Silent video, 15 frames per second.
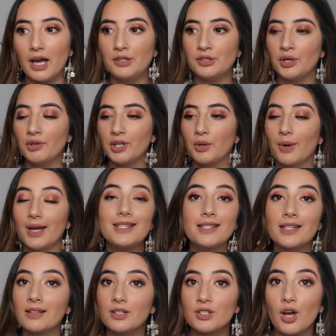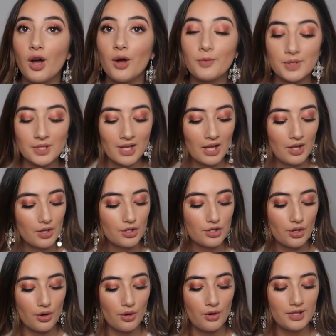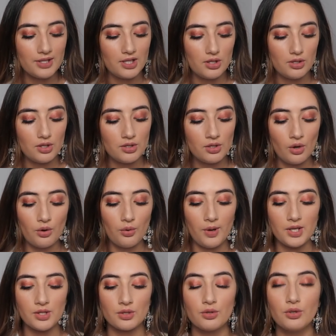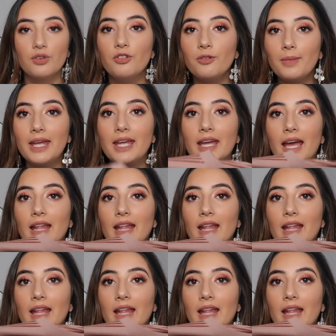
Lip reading: I don't really wear singlet tops, so t-shirts are always good for me.